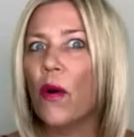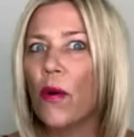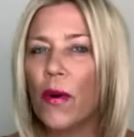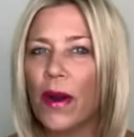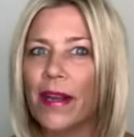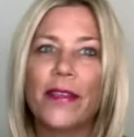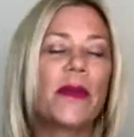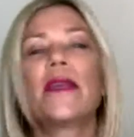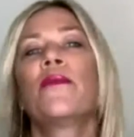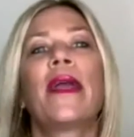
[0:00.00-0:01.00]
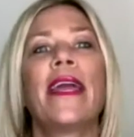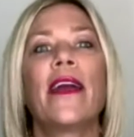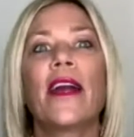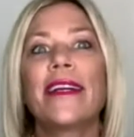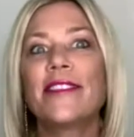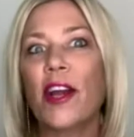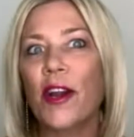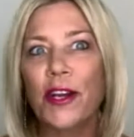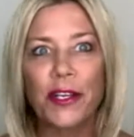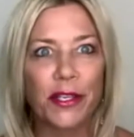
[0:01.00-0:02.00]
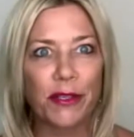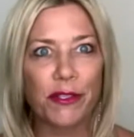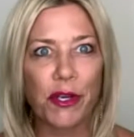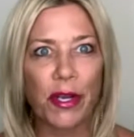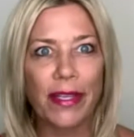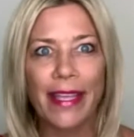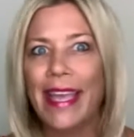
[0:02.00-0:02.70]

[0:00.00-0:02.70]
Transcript: Or you can wear a darker neutral,